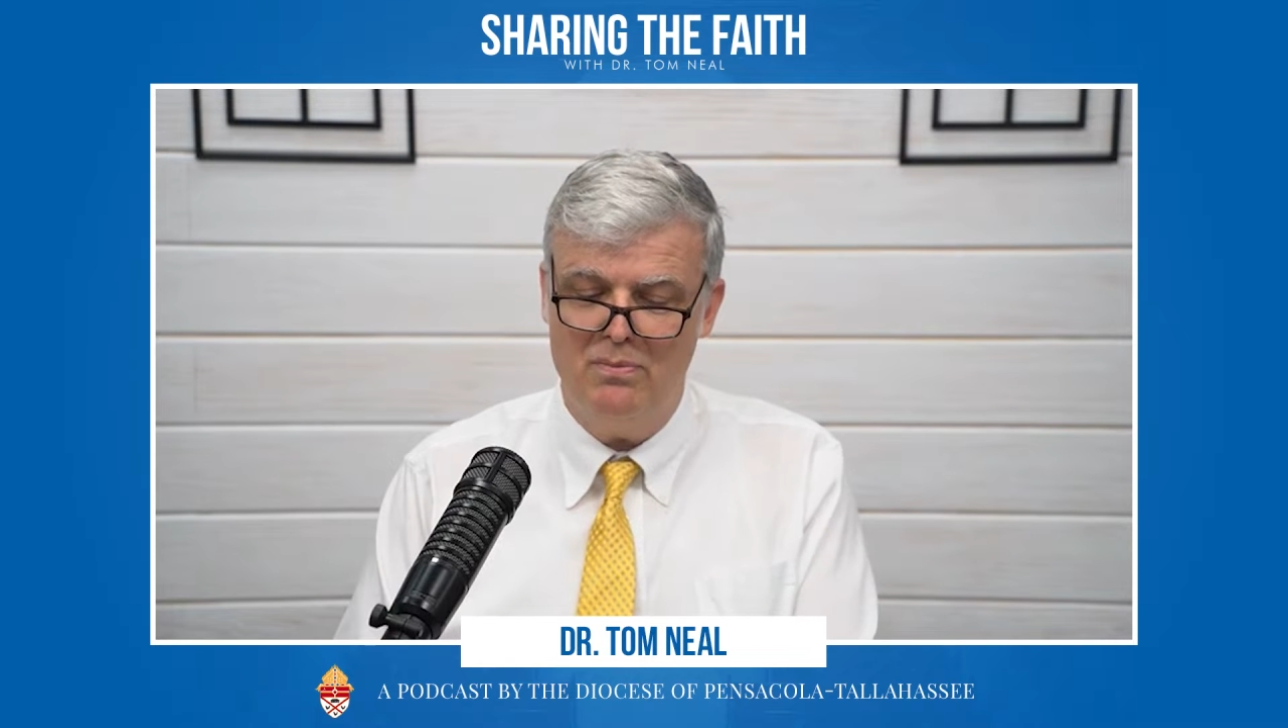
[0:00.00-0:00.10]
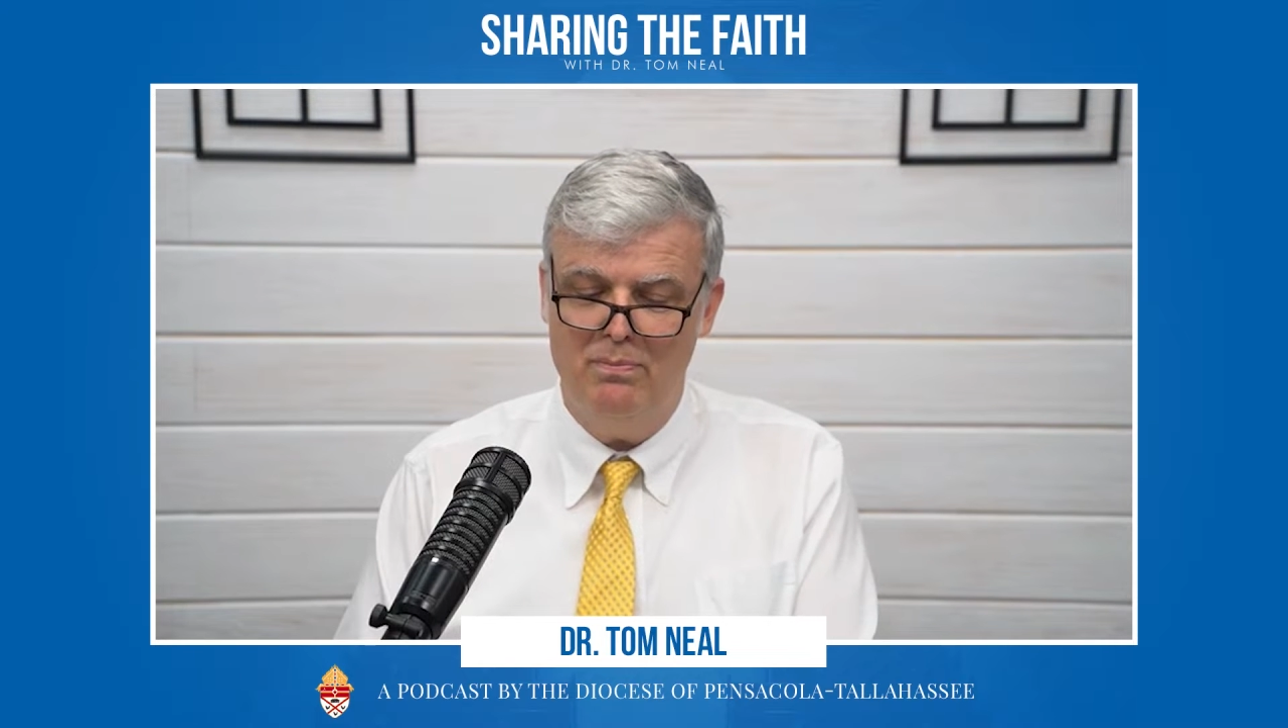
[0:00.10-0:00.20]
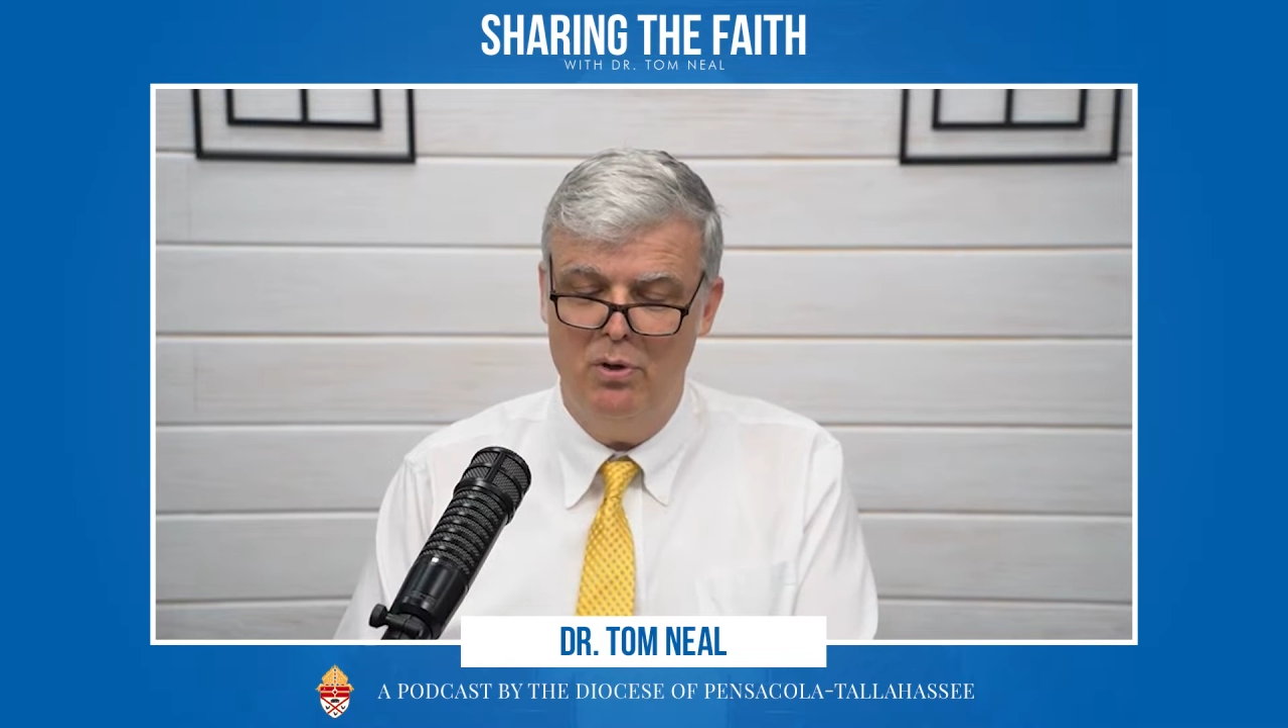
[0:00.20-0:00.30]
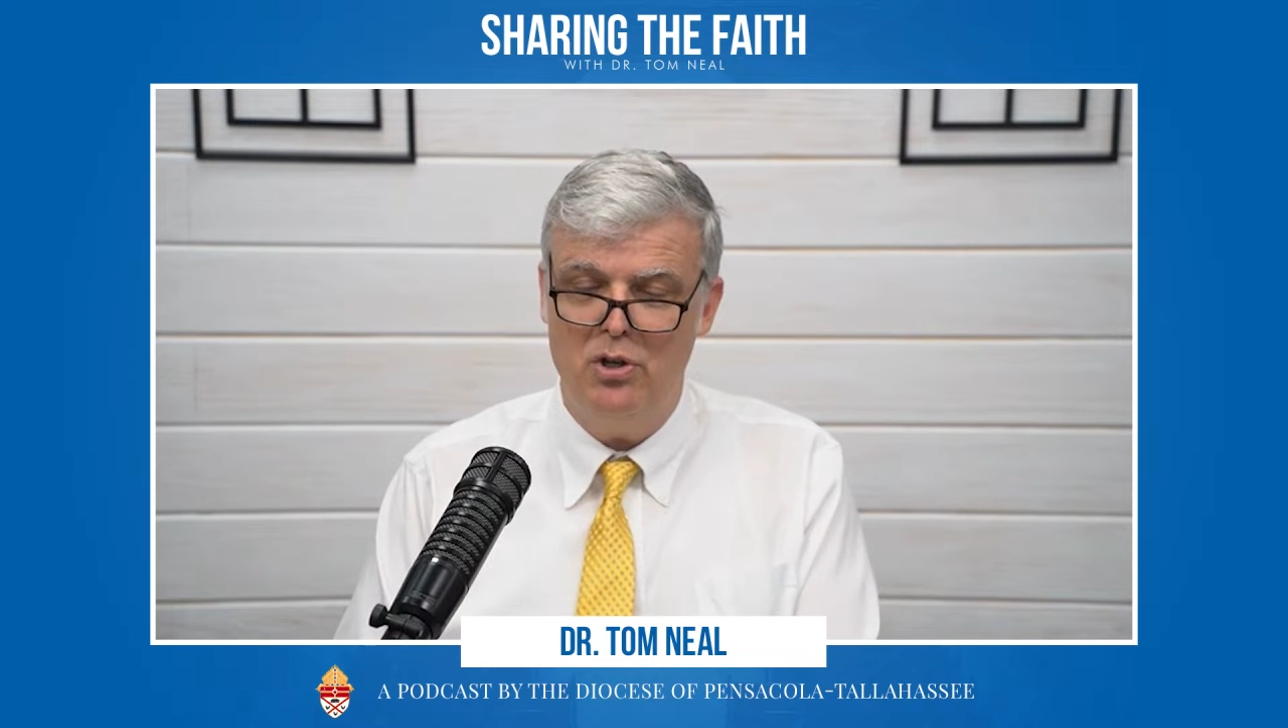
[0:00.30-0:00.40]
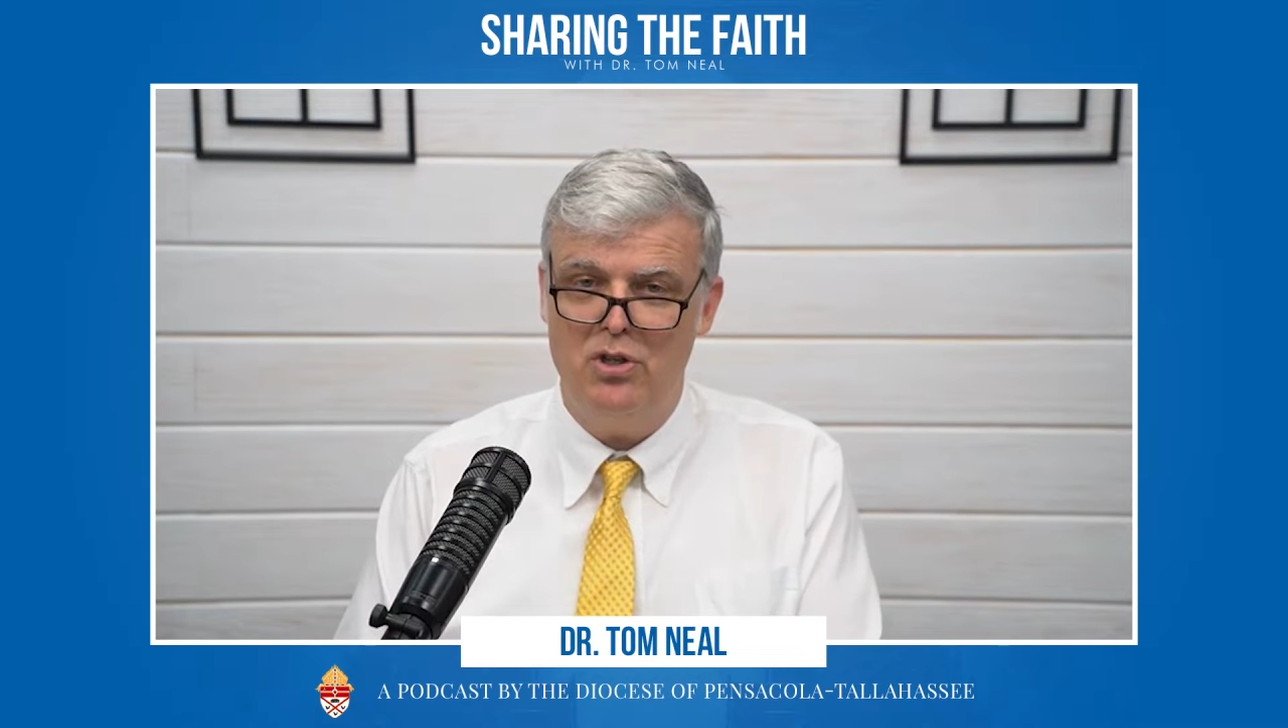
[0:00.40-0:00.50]

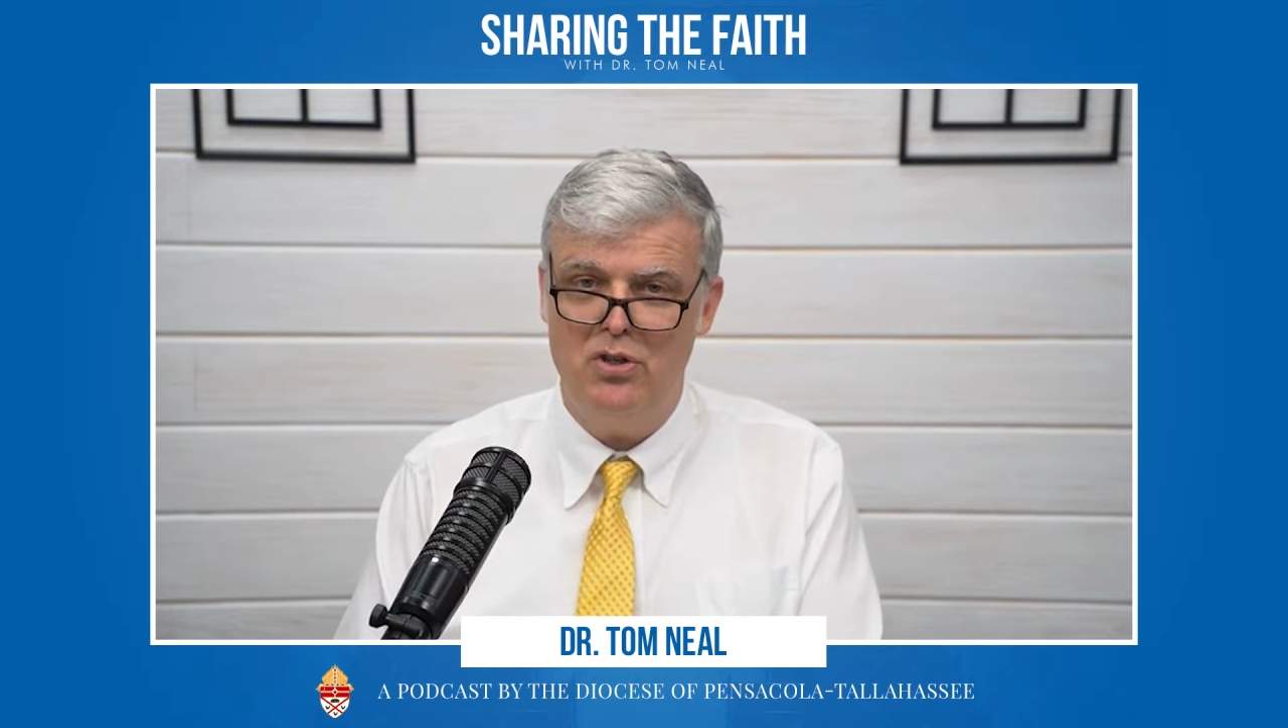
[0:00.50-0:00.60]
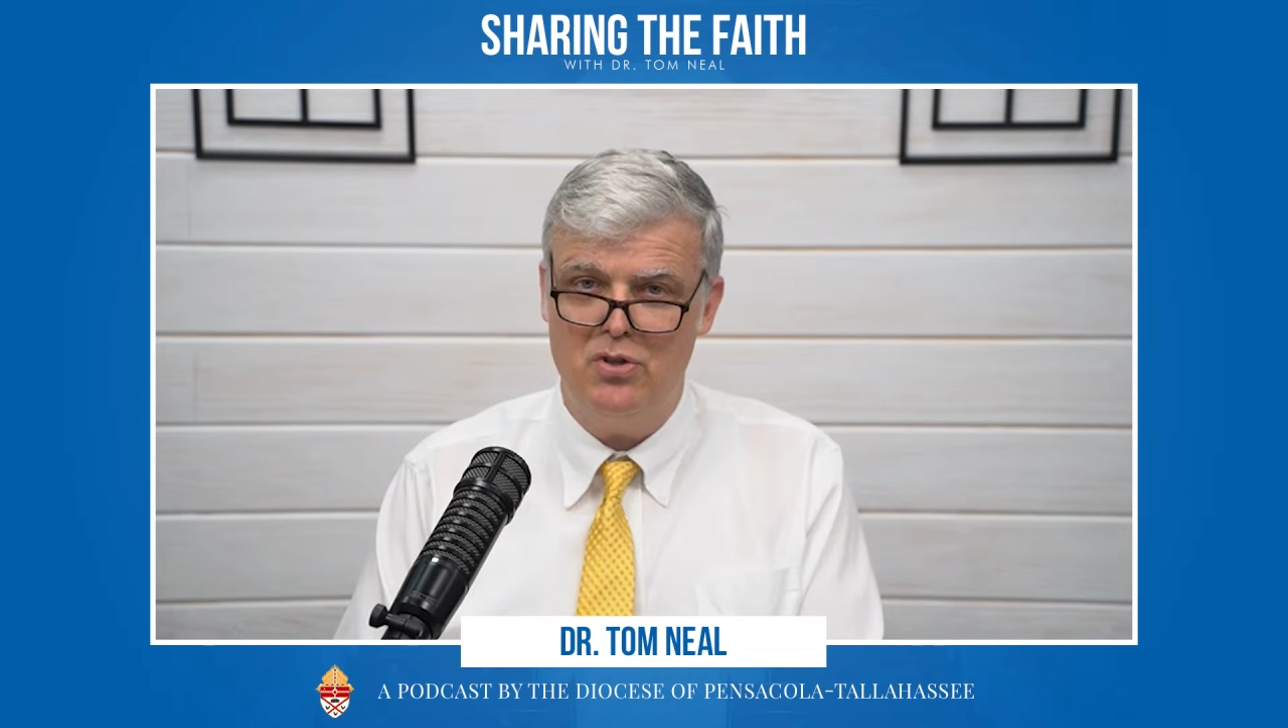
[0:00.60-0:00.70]
Bush